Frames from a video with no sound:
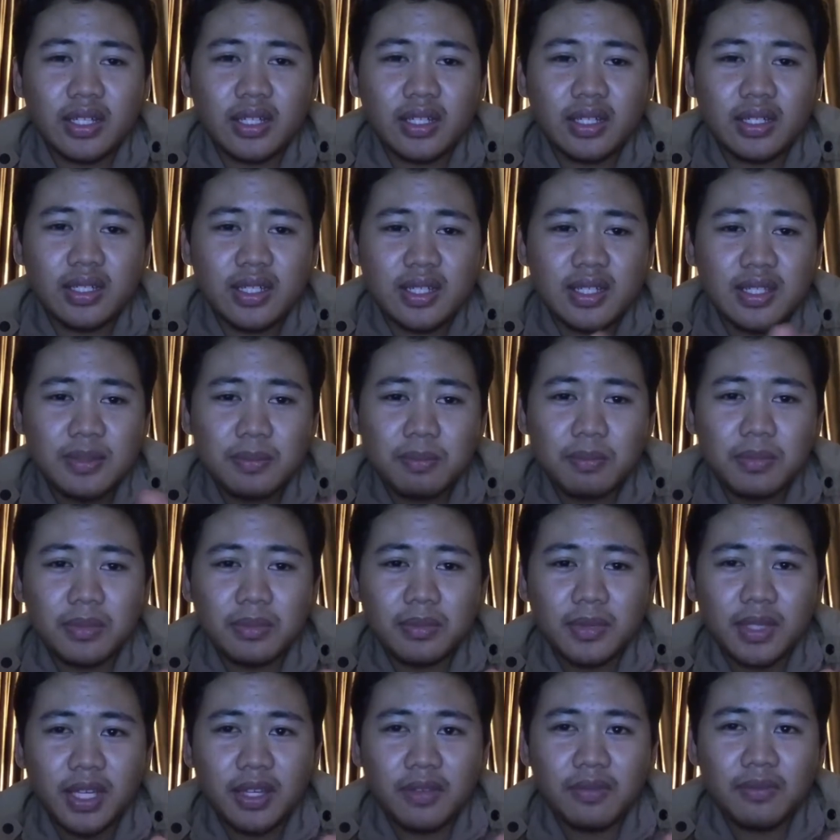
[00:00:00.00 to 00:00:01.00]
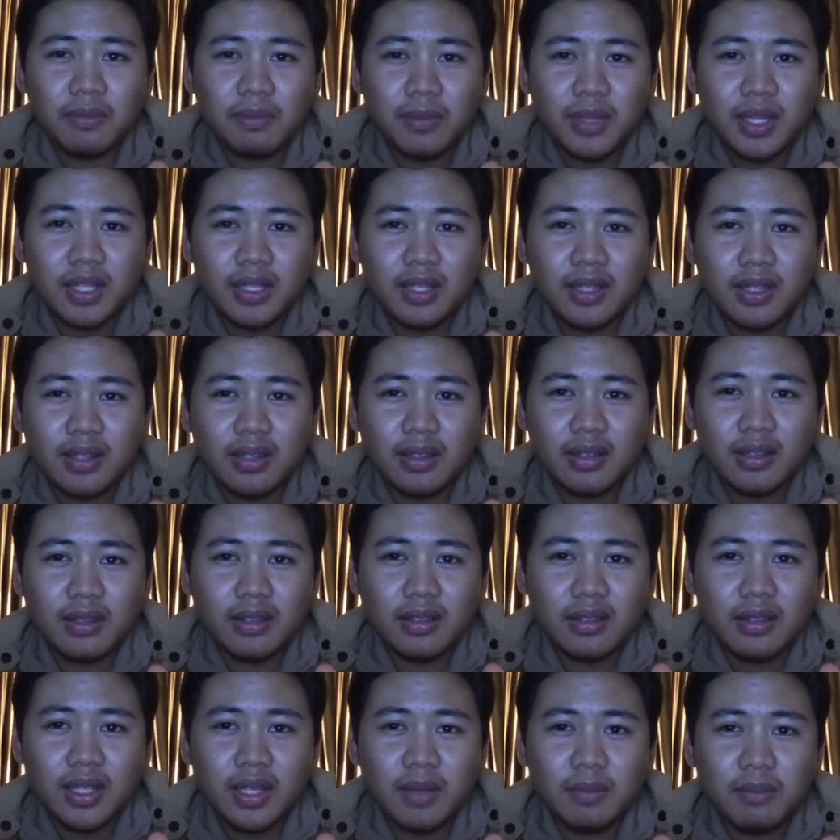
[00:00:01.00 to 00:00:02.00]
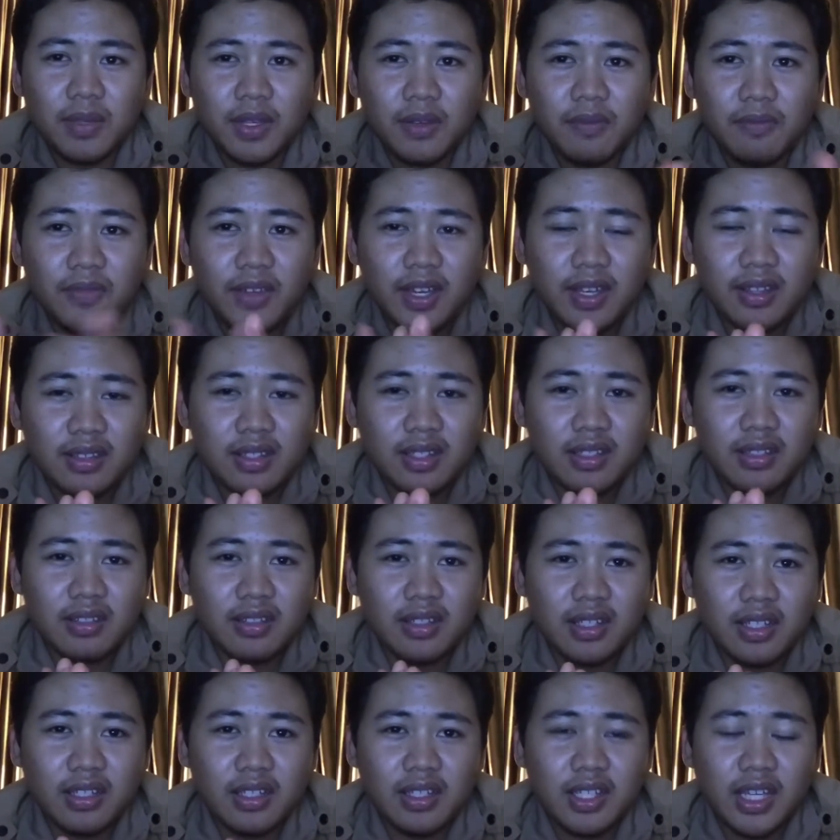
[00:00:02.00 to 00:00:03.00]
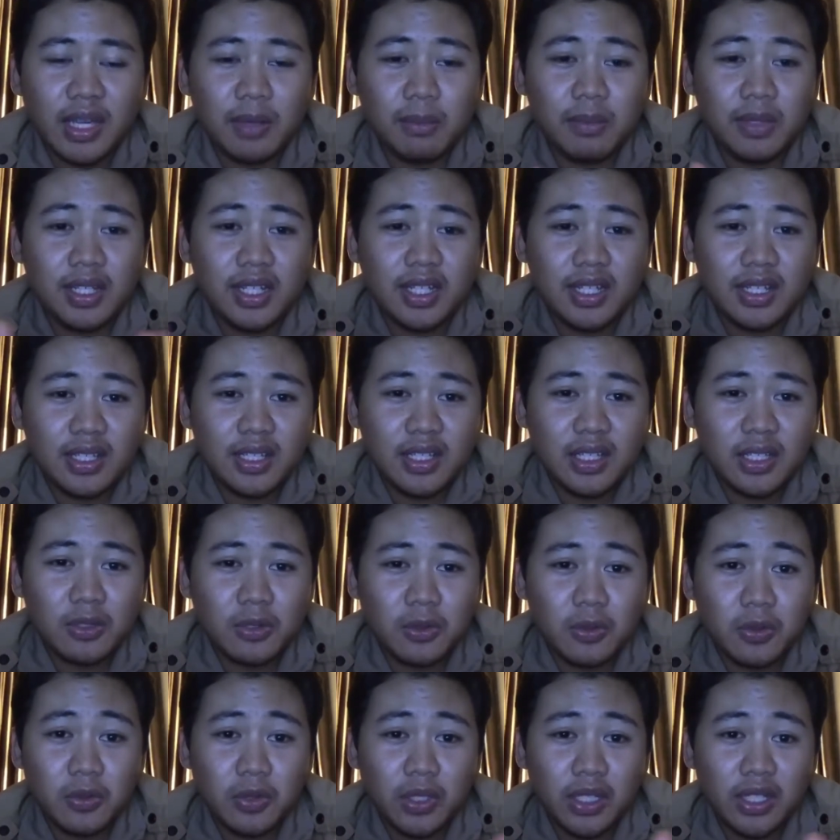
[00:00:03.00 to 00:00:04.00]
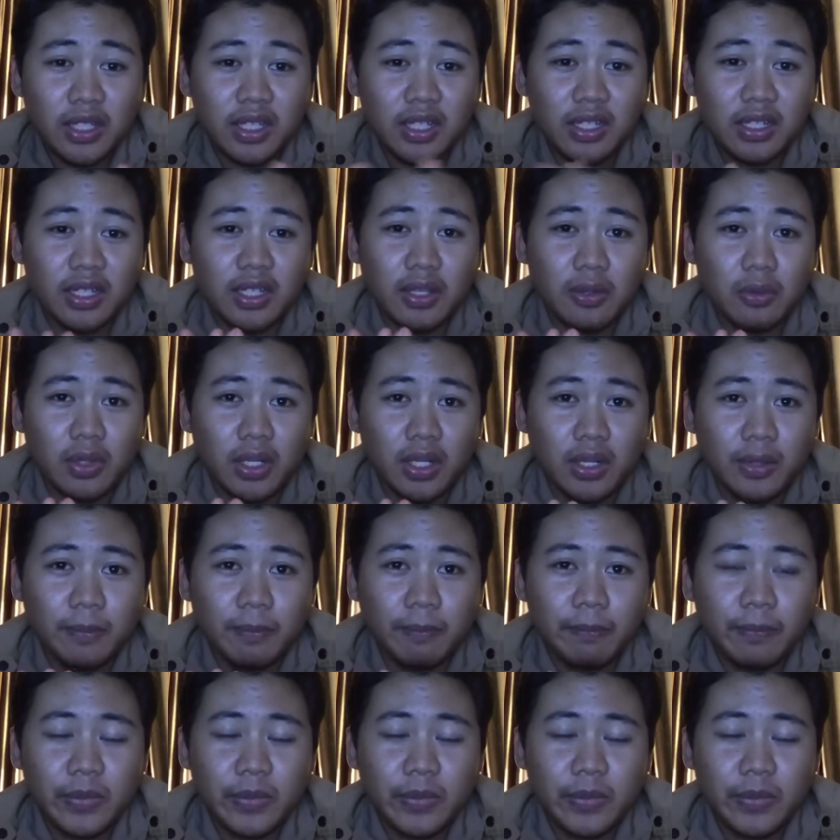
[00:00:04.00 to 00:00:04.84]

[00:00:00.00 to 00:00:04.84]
this have made them affected in their ability to doing in their work.